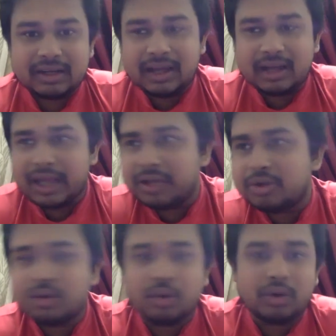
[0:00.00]
I
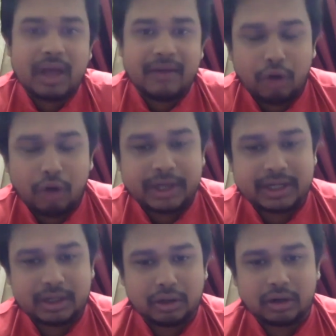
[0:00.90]
used to
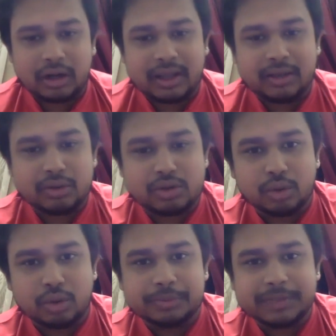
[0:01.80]
avoid, or I used
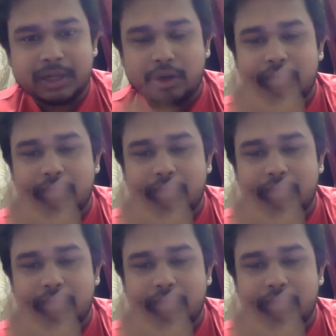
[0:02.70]
to, you know,